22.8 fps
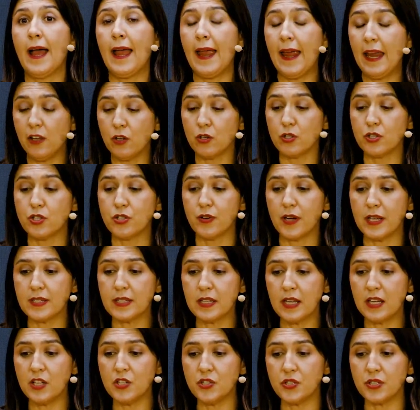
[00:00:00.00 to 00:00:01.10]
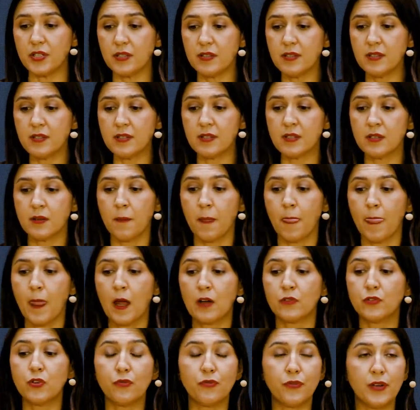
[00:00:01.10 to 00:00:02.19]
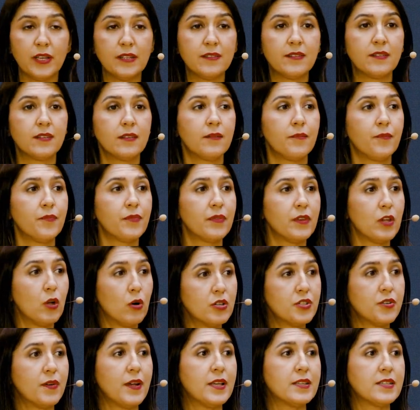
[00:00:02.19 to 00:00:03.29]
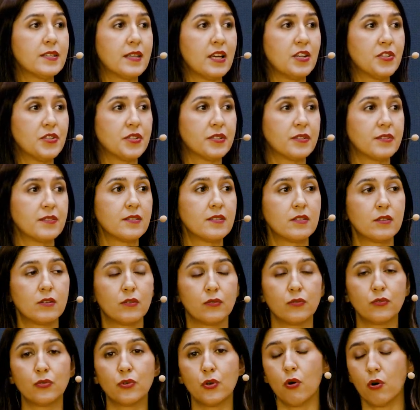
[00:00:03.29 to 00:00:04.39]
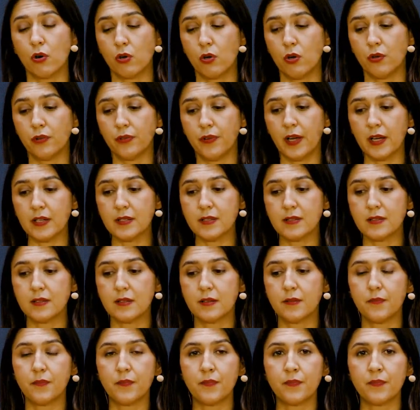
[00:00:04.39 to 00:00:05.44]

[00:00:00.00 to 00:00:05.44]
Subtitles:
in your translations to fit your translations to your context.